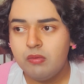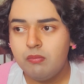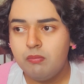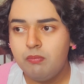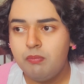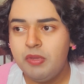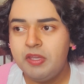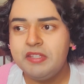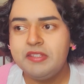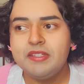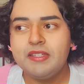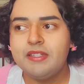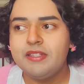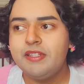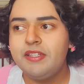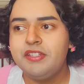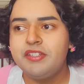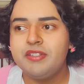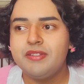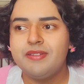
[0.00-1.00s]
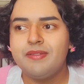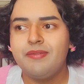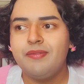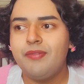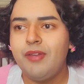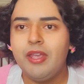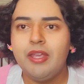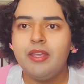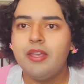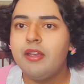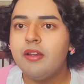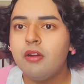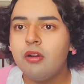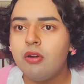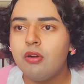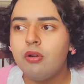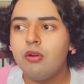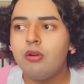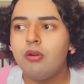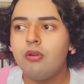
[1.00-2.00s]
basically just faking
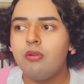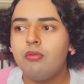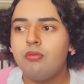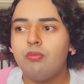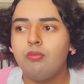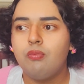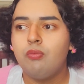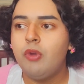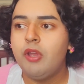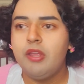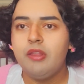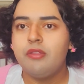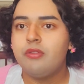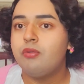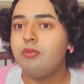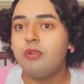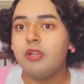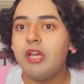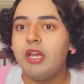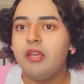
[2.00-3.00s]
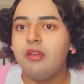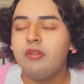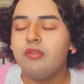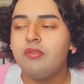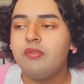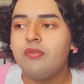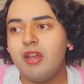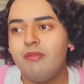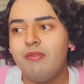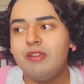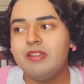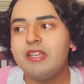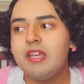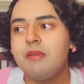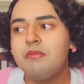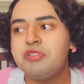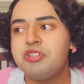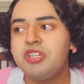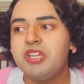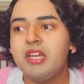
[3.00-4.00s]
her way through life. Every time
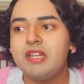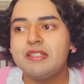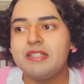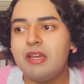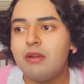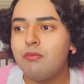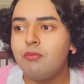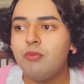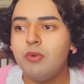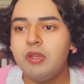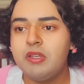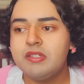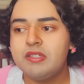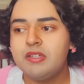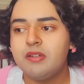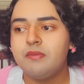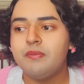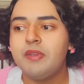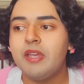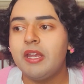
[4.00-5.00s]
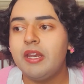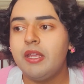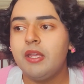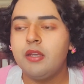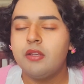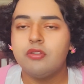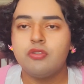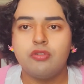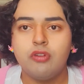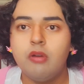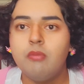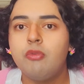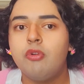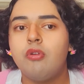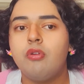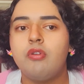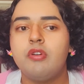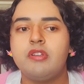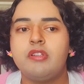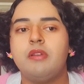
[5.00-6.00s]
she gets at risk of getting in trouble
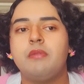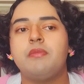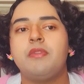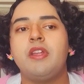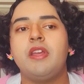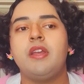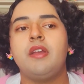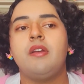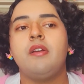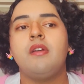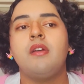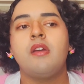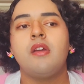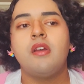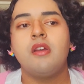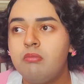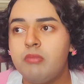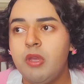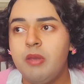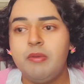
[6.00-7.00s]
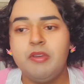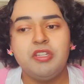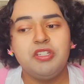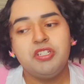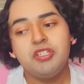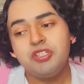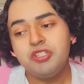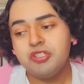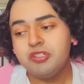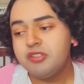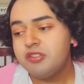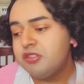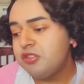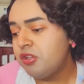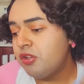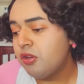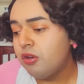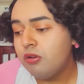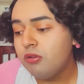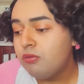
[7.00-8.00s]
or something, maybe she just, you
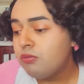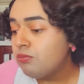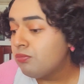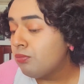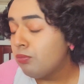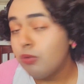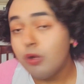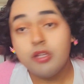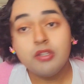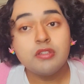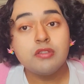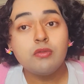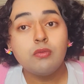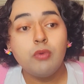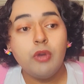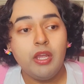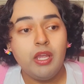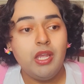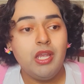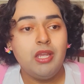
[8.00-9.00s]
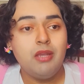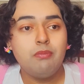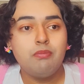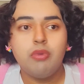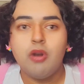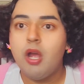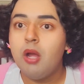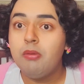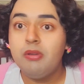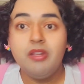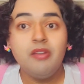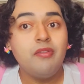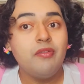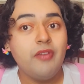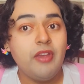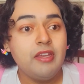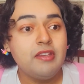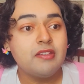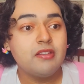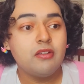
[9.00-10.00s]
know, runs away, probably
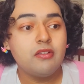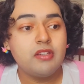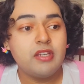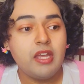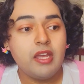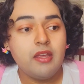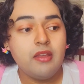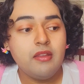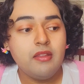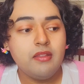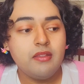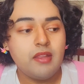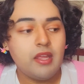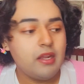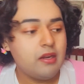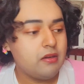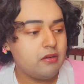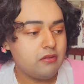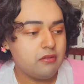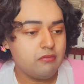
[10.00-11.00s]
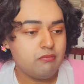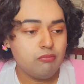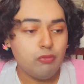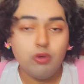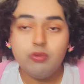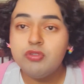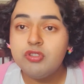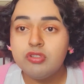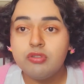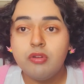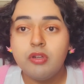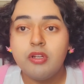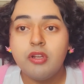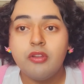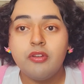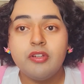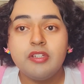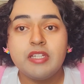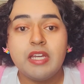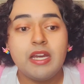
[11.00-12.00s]
fakes her death, and moves to
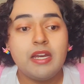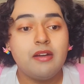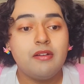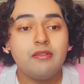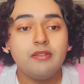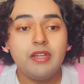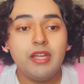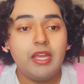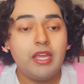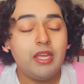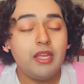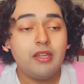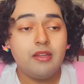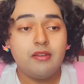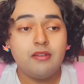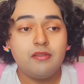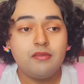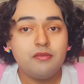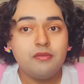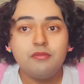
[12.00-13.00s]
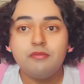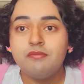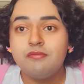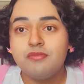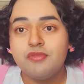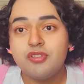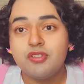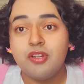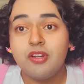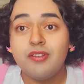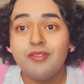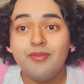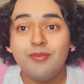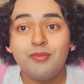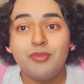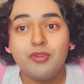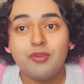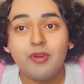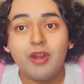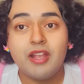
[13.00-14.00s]
another town and starts
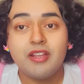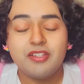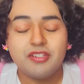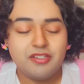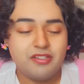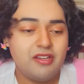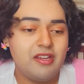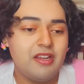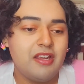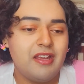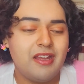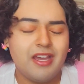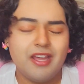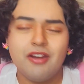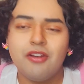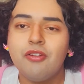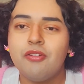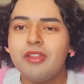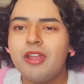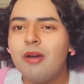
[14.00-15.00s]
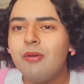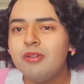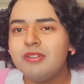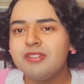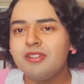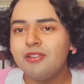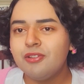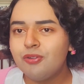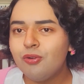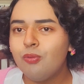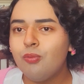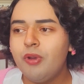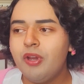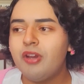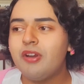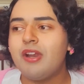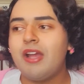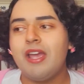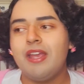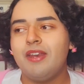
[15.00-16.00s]
from scratch. I don't know, that one's a little
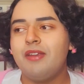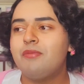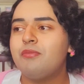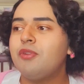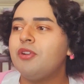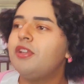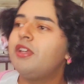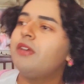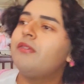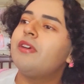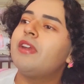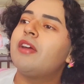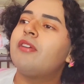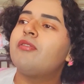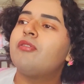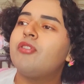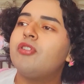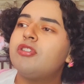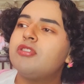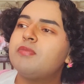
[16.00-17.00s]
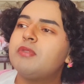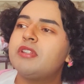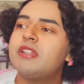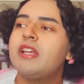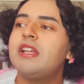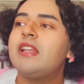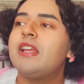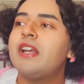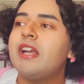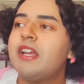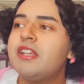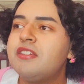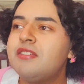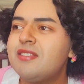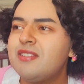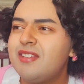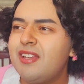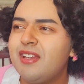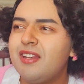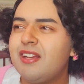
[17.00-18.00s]
weird. I didn't believe it at first, but then, like, I
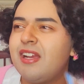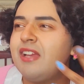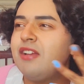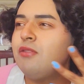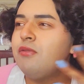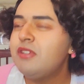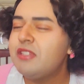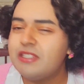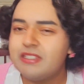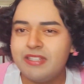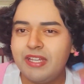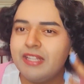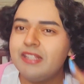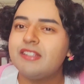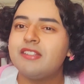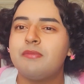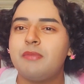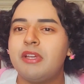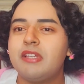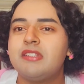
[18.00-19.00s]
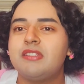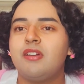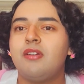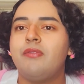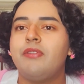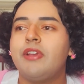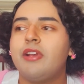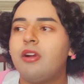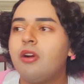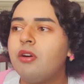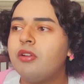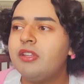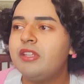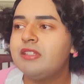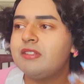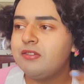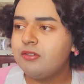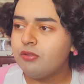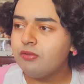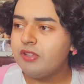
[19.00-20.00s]
always think to myself, like, all
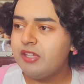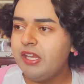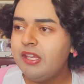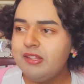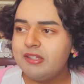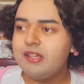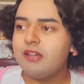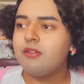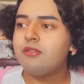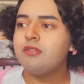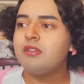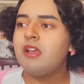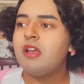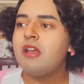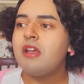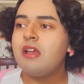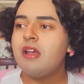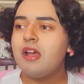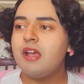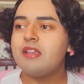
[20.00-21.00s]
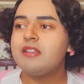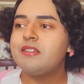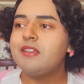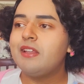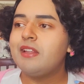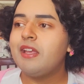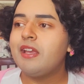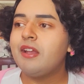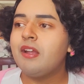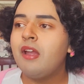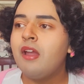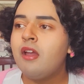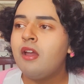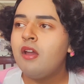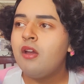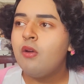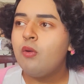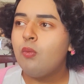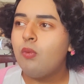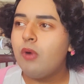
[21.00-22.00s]
these little details as to, like,
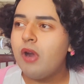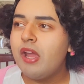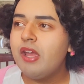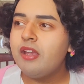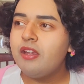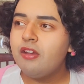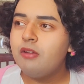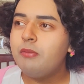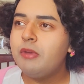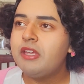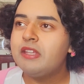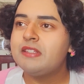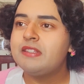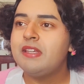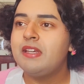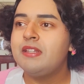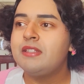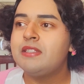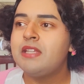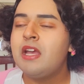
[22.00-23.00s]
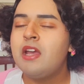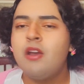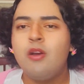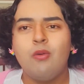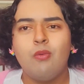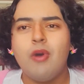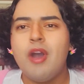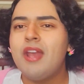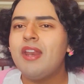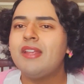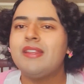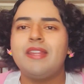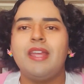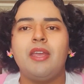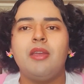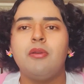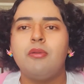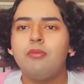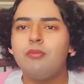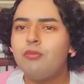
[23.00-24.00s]
why it could make sense. Why did
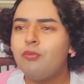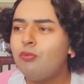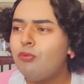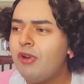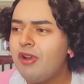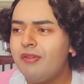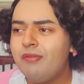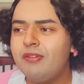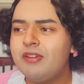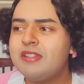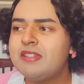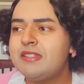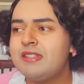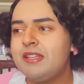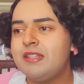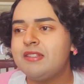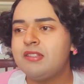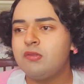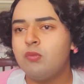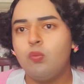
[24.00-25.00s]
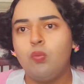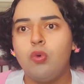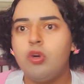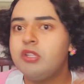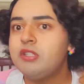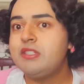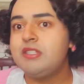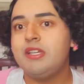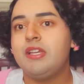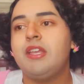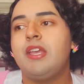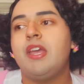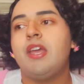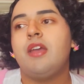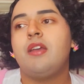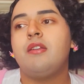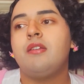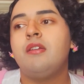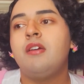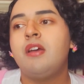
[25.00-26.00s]
they reference this once
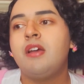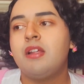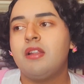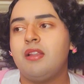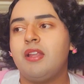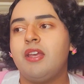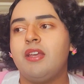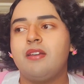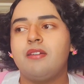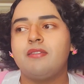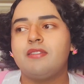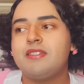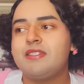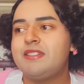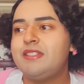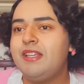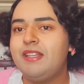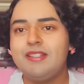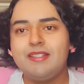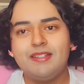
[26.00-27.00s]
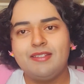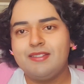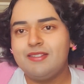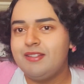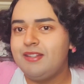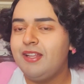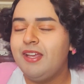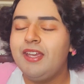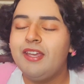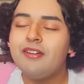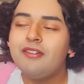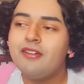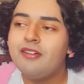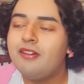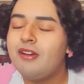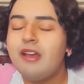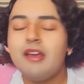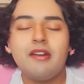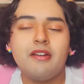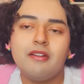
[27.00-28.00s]
again, like, seasons
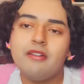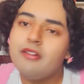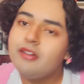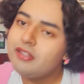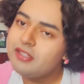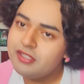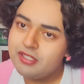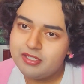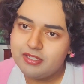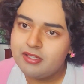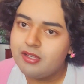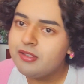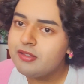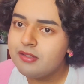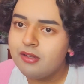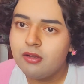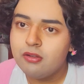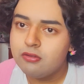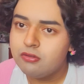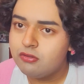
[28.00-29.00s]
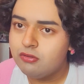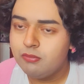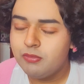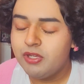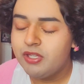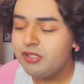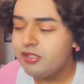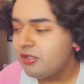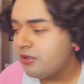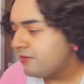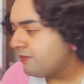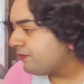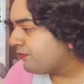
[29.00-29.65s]
later? I don't know, it's all too much.